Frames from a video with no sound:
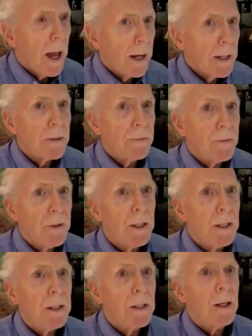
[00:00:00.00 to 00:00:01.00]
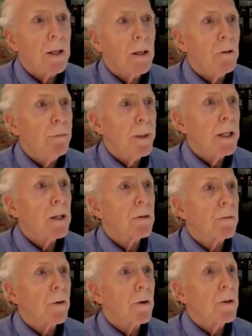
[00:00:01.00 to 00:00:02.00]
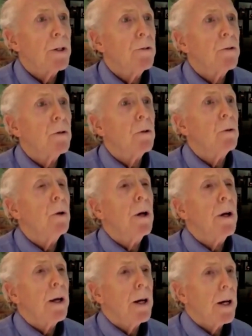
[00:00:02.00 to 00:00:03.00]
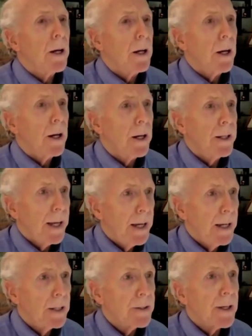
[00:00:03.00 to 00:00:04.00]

The active D is being converted to an